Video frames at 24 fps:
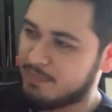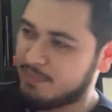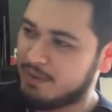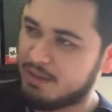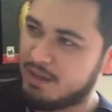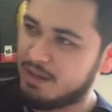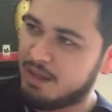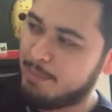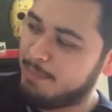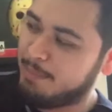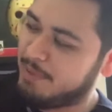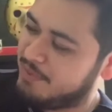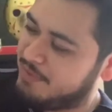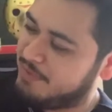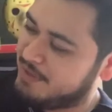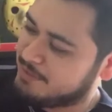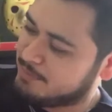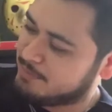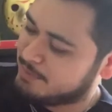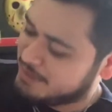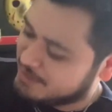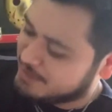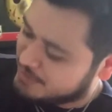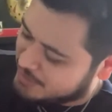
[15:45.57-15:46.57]
But this one
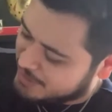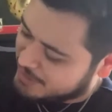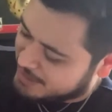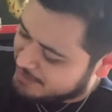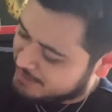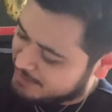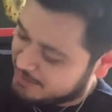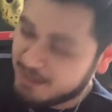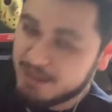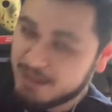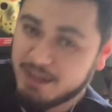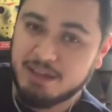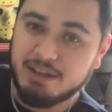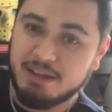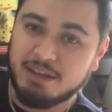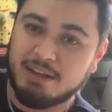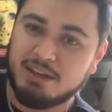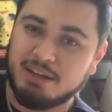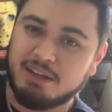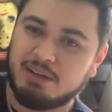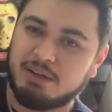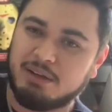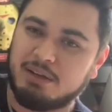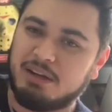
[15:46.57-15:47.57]
is just
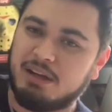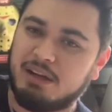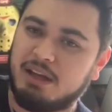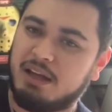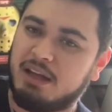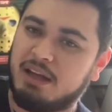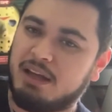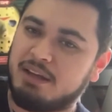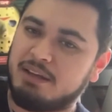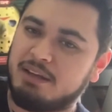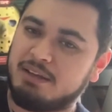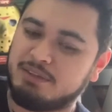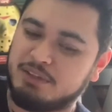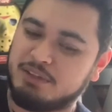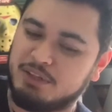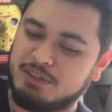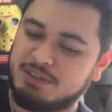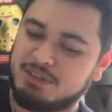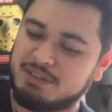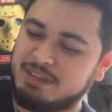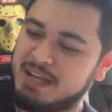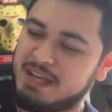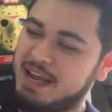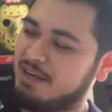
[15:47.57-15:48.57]
your
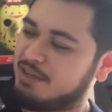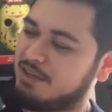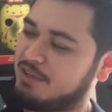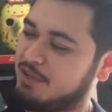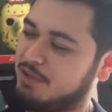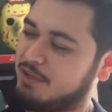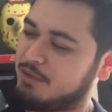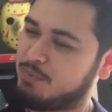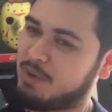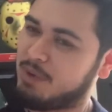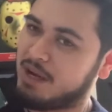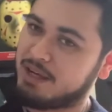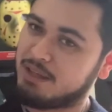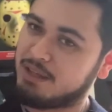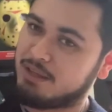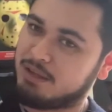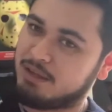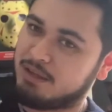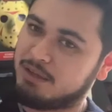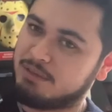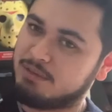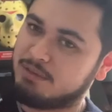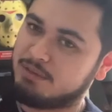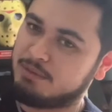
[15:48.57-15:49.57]
standard
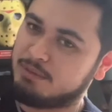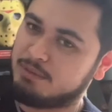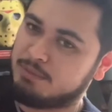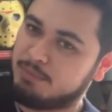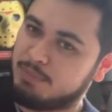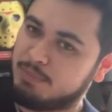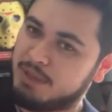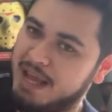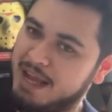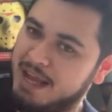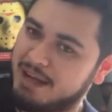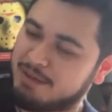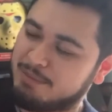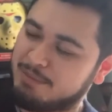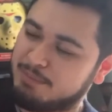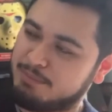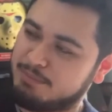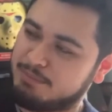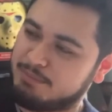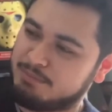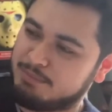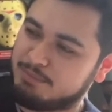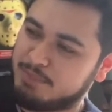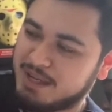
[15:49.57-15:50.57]
regular black
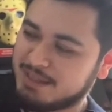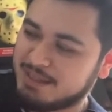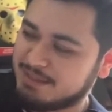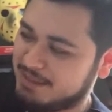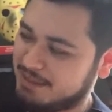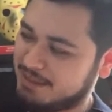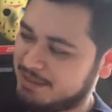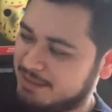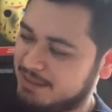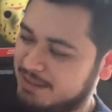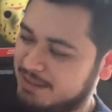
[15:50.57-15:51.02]
pressing